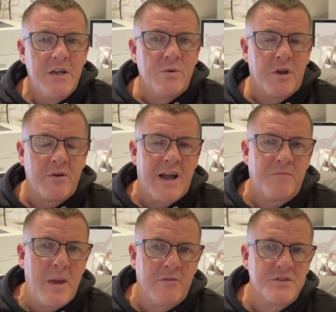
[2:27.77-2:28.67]
we don't have
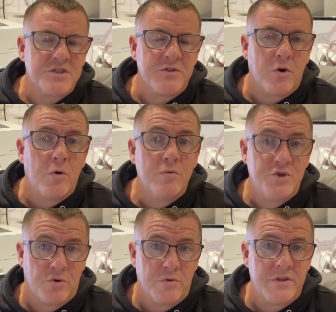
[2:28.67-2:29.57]
parents in the hall
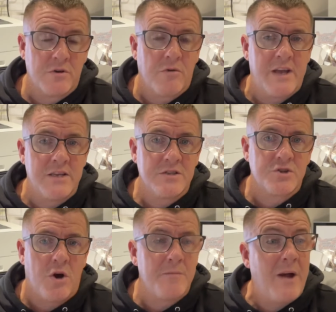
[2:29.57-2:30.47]
during the grading time.